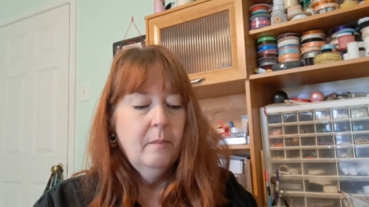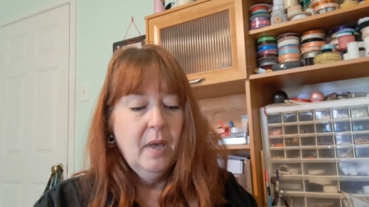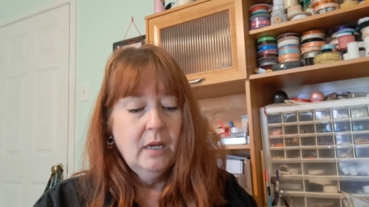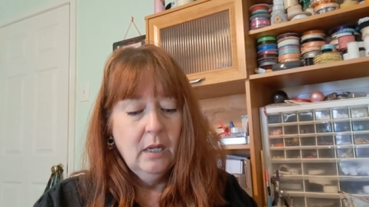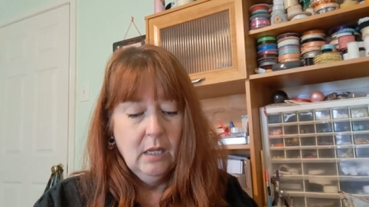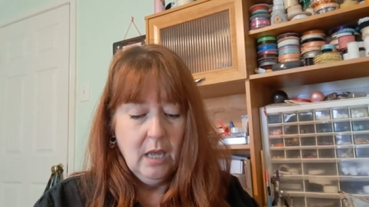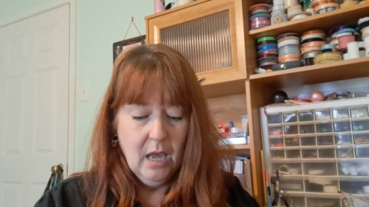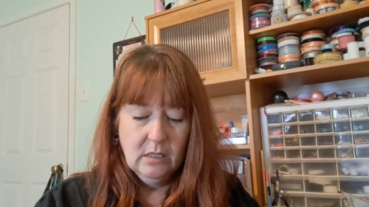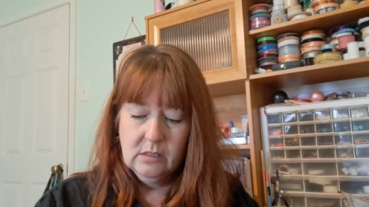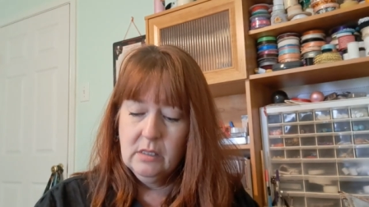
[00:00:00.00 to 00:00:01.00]
But in any
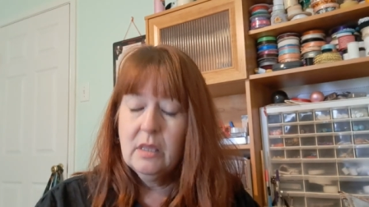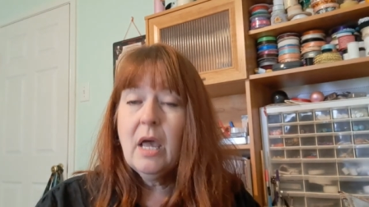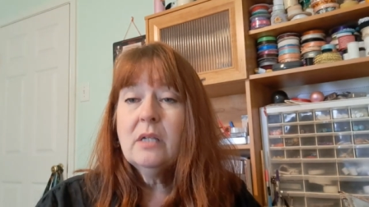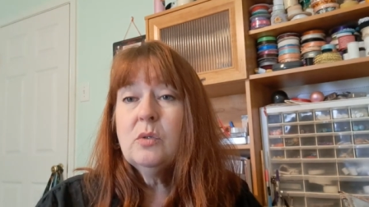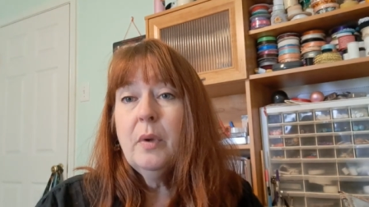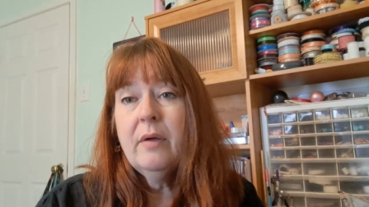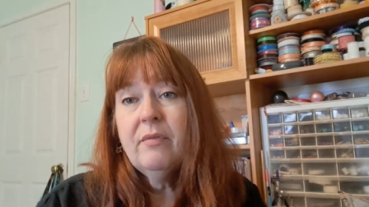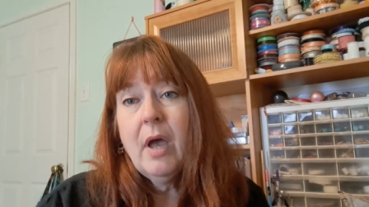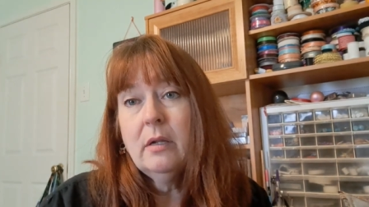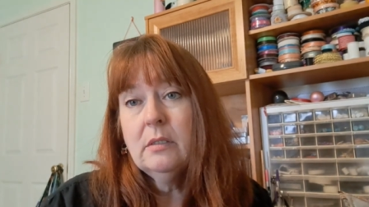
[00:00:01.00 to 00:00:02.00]
case, that's what
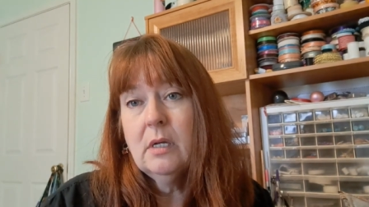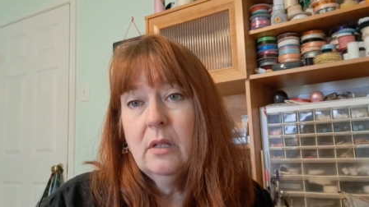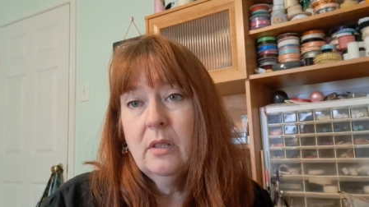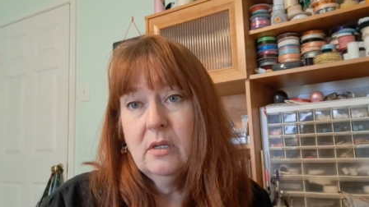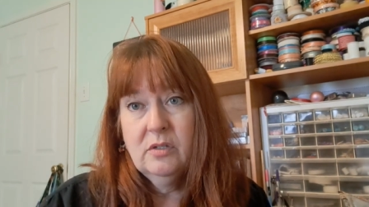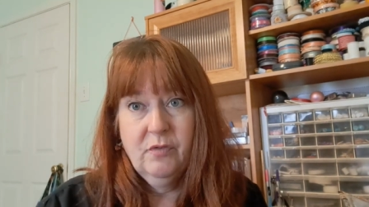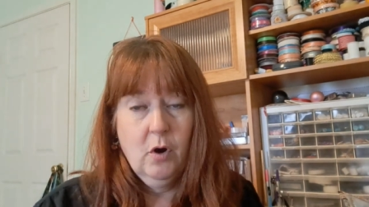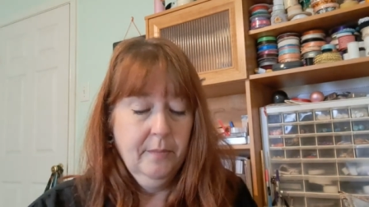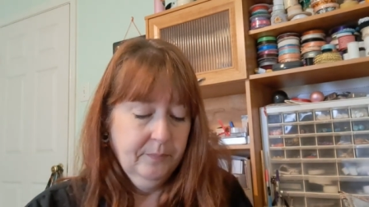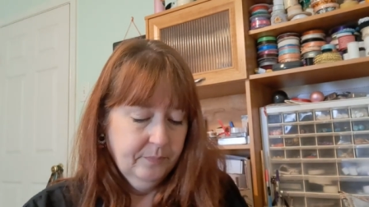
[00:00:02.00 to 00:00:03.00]
I've gotten done thus far.